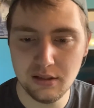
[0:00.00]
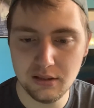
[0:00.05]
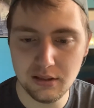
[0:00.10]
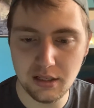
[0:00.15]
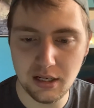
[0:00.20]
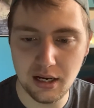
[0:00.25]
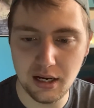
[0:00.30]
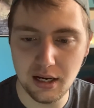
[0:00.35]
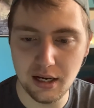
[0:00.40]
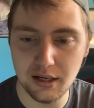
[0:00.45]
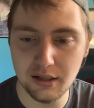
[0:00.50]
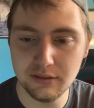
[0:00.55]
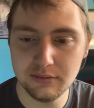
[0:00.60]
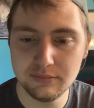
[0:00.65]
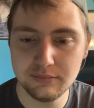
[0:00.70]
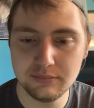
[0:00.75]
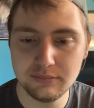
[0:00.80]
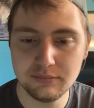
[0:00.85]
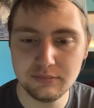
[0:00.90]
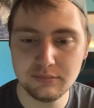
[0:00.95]
The
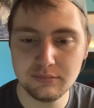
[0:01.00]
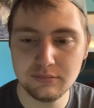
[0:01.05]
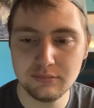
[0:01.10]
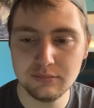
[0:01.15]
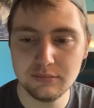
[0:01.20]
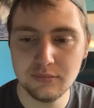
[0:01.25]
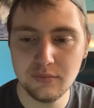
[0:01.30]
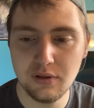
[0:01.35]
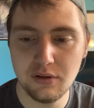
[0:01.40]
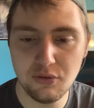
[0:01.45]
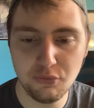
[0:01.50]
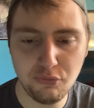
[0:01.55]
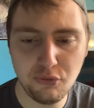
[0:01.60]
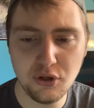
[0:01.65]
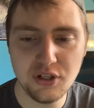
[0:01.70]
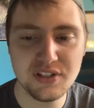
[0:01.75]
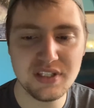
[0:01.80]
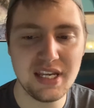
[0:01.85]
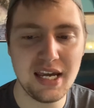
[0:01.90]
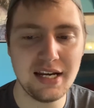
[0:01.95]

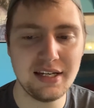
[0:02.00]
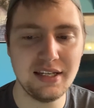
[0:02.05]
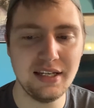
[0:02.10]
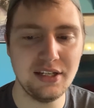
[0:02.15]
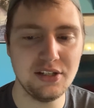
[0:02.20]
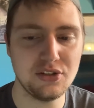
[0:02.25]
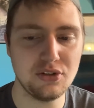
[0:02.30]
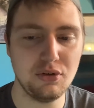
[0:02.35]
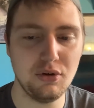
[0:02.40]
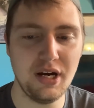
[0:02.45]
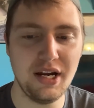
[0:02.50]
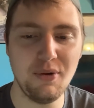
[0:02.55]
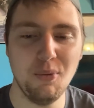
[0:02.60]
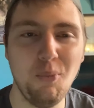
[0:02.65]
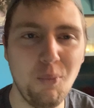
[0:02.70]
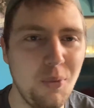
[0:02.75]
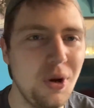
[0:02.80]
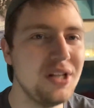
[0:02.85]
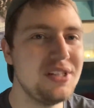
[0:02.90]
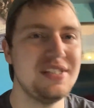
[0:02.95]
voice acting is great.
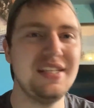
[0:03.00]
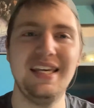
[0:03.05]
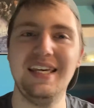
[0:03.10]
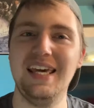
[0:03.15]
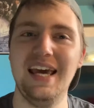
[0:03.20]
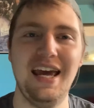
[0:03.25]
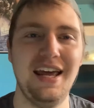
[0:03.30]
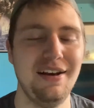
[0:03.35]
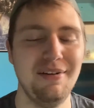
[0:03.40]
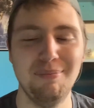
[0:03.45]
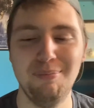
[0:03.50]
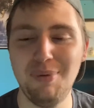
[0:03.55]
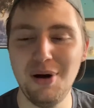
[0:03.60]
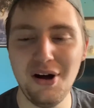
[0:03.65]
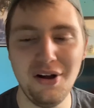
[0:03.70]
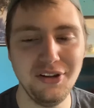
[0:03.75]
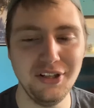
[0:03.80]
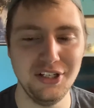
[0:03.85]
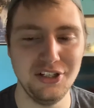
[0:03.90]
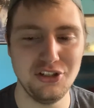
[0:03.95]
Once again,
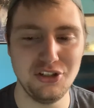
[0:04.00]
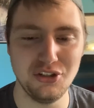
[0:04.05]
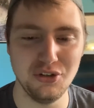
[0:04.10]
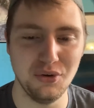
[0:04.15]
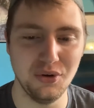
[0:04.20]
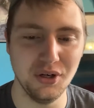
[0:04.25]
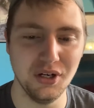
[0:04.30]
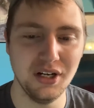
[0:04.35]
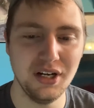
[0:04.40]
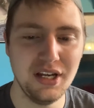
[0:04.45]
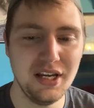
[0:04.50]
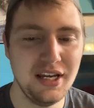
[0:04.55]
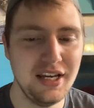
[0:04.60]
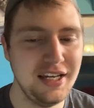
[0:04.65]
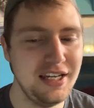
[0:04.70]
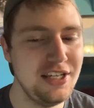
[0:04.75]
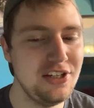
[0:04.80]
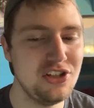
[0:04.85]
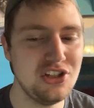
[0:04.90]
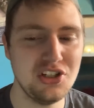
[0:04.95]
Pauly Shore,
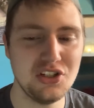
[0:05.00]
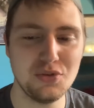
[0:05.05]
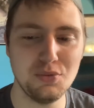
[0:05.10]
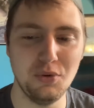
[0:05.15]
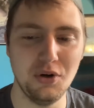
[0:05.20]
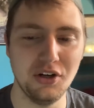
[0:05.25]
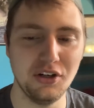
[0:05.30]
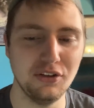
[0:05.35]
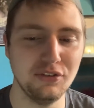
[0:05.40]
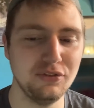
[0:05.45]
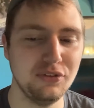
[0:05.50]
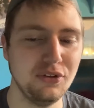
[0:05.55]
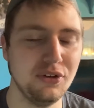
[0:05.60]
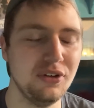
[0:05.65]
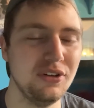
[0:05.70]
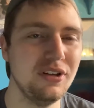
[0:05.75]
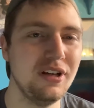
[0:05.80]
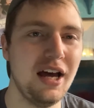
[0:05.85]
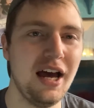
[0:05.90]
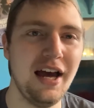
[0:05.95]
he's just
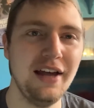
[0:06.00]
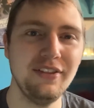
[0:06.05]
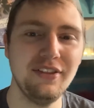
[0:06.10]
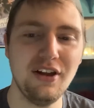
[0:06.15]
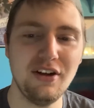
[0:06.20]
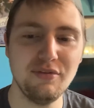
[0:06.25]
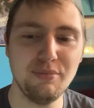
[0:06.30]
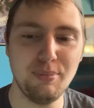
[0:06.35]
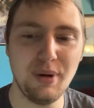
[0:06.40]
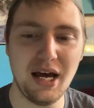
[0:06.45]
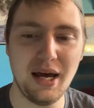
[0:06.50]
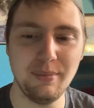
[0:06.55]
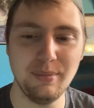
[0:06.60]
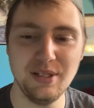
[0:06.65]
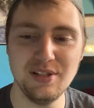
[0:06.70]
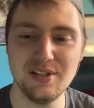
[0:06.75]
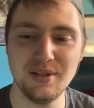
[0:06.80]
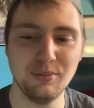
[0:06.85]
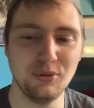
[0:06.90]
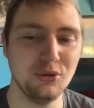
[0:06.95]
wonderful. I love Bobby
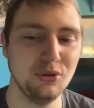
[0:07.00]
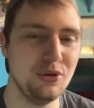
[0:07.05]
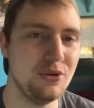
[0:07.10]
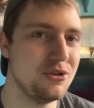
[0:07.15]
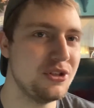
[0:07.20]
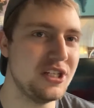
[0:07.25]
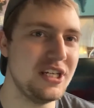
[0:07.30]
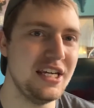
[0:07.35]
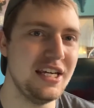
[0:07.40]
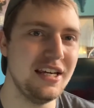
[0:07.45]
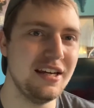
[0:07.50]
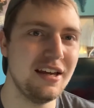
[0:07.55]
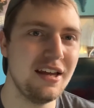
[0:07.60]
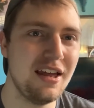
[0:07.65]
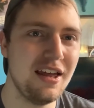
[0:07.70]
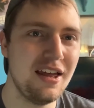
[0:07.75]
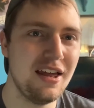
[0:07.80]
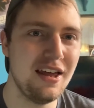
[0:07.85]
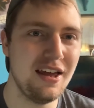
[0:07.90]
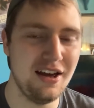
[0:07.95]
Zemaruski.
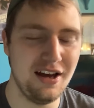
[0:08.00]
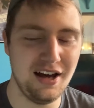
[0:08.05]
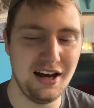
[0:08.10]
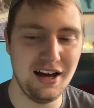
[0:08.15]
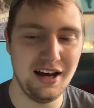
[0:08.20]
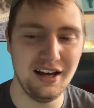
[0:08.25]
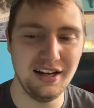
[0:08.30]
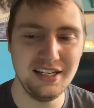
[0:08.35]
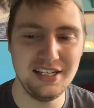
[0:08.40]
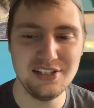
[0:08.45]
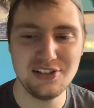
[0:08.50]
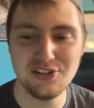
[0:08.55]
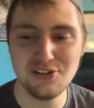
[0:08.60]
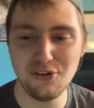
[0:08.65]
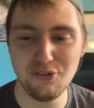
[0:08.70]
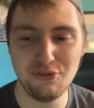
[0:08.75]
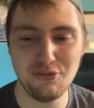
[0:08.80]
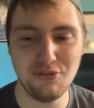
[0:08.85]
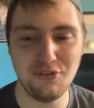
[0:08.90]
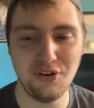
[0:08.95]
He's
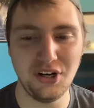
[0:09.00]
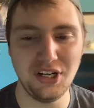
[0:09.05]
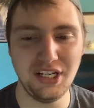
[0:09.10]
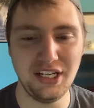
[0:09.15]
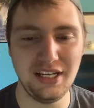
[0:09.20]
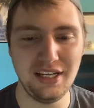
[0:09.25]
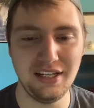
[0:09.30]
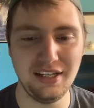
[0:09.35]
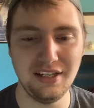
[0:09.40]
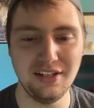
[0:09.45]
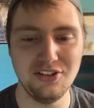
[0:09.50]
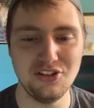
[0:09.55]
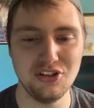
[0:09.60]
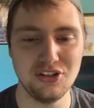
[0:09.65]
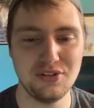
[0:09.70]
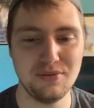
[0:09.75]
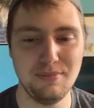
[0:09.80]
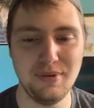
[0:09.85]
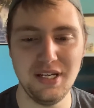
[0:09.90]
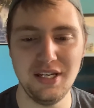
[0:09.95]
so funny and
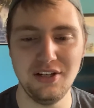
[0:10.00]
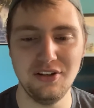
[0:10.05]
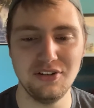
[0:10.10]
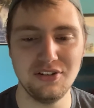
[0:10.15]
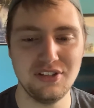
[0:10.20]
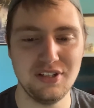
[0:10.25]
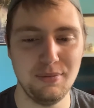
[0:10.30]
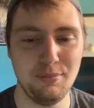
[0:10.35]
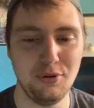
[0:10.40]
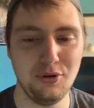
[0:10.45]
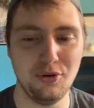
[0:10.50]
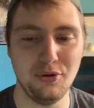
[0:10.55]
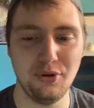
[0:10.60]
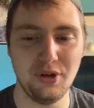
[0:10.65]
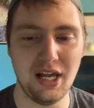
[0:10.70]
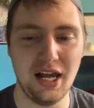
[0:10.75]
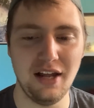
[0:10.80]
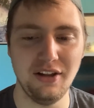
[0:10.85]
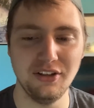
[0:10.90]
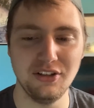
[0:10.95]
just being your typical
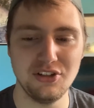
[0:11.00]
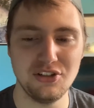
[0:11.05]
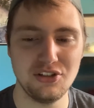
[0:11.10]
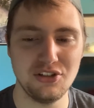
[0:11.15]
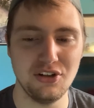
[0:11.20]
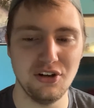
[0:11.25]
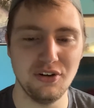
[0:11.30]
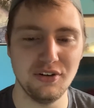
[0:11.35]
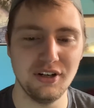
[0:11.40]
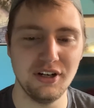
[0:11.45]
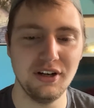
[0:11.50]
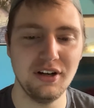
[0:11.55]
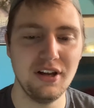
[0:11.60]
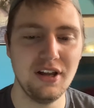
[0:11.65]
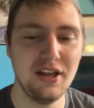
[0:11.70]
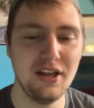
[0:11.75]
college stoner.